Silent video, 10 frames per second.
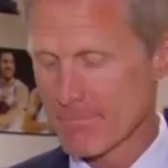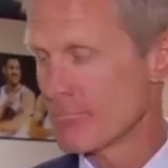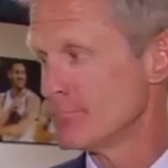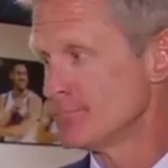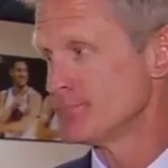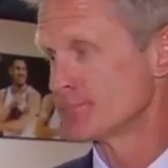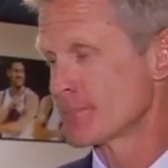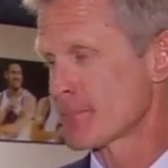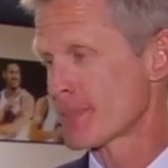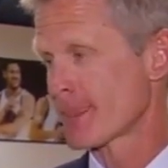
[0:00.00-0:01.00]

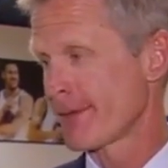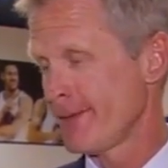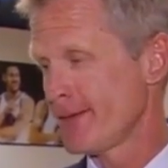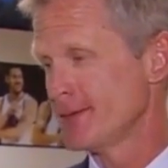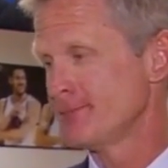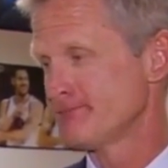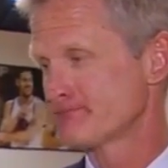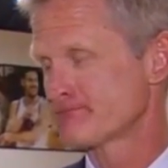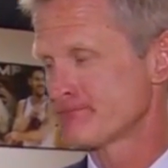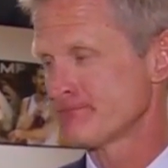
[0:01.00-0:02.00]

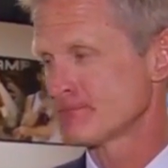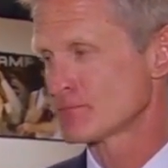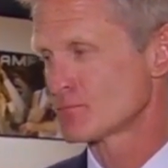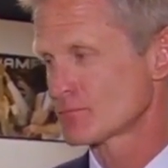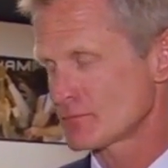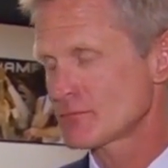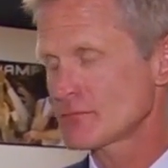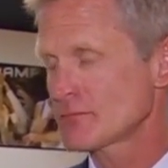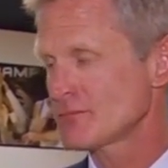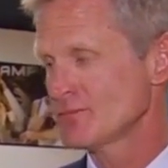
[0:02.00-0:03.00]

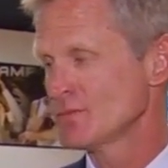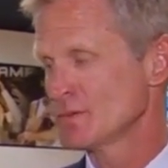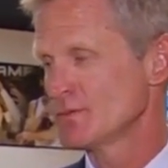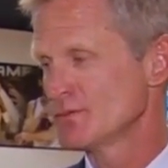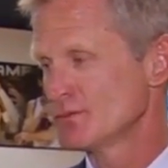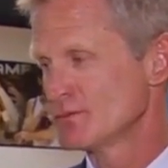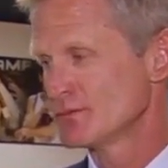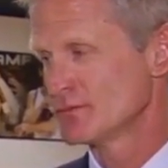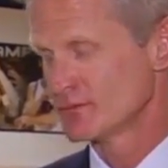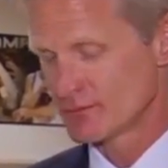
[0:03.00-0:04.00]

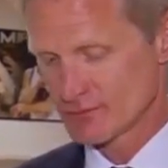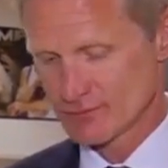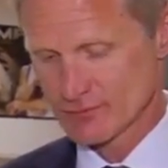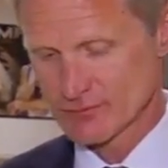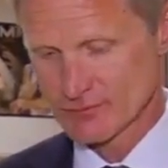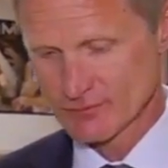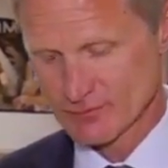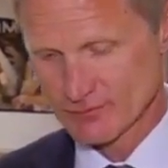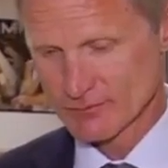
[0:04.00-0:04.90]
[no speech]